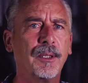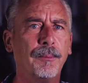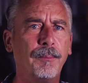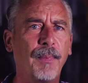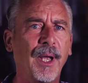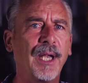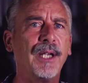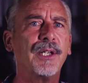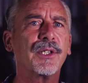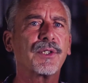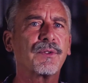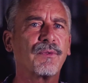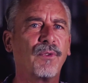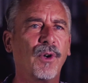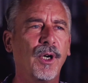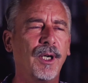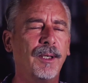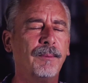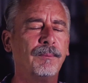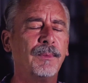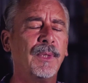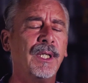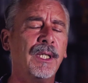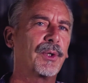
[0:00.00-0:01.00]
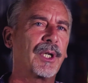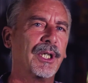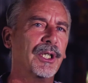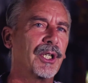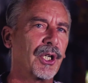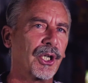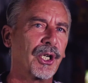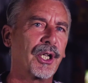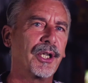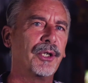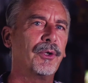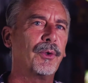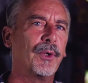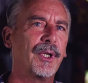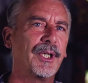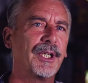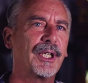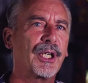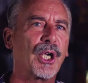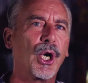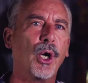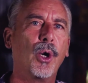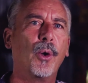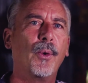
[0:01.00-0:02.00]
to base from. You can literally
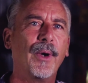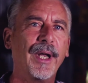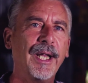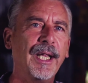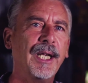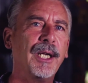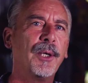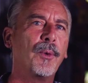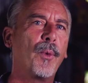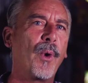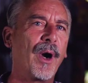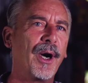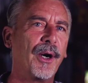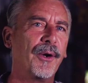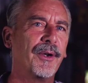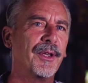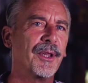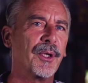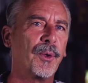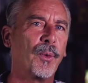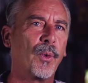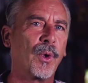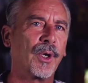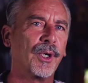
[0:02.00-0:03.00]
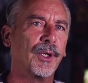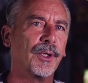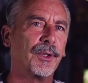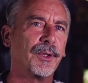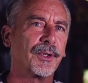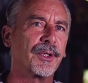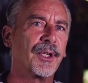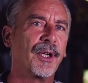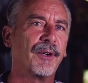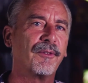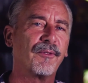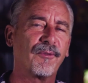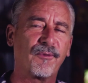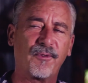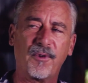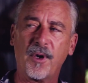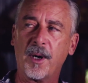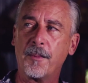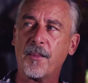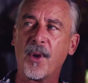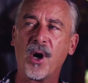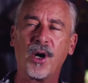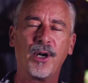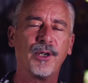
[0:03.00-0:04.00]
go anywhere in the world
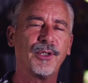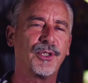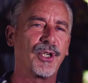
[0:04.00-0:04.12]
from our